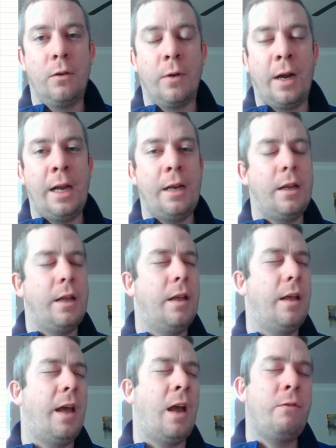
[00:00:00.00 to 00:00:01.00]
right?
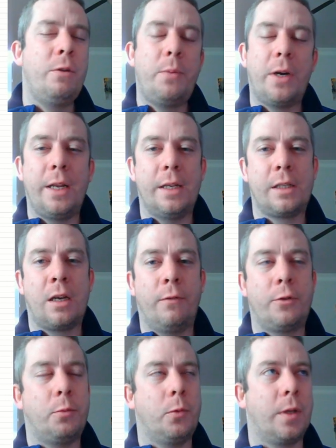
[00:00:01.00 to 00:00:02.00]
Everybody is
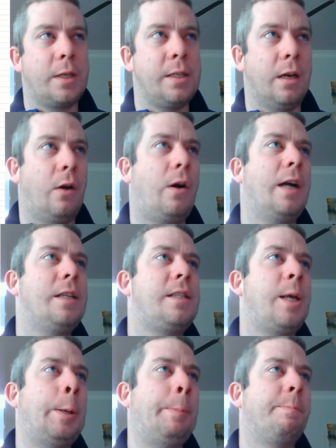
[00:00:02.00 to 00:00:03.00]
comfortable with Excel. I'd
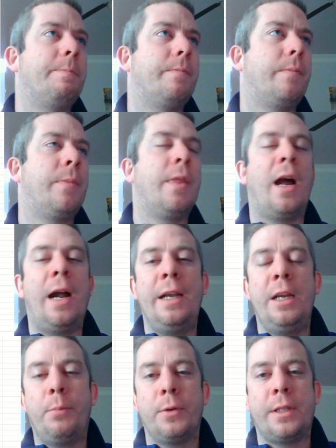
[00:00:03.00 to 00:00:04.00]
say
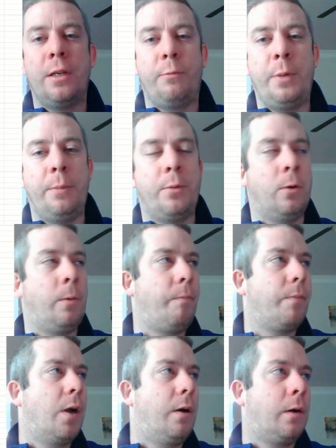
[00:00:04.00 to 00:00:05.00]
90% of people
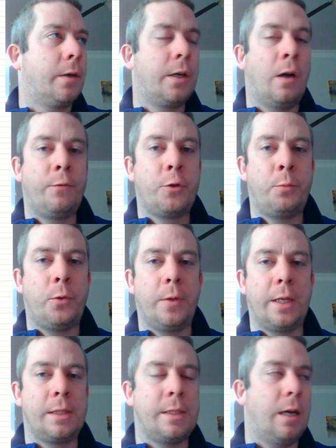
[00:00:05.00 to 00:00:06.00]
are comfortable with
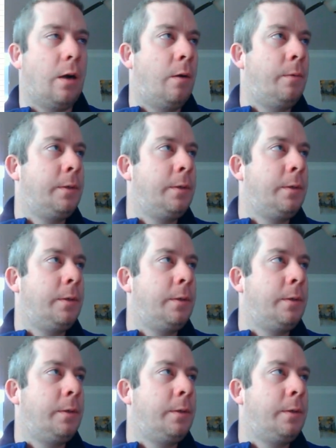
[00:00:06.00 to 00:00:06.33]
Excel.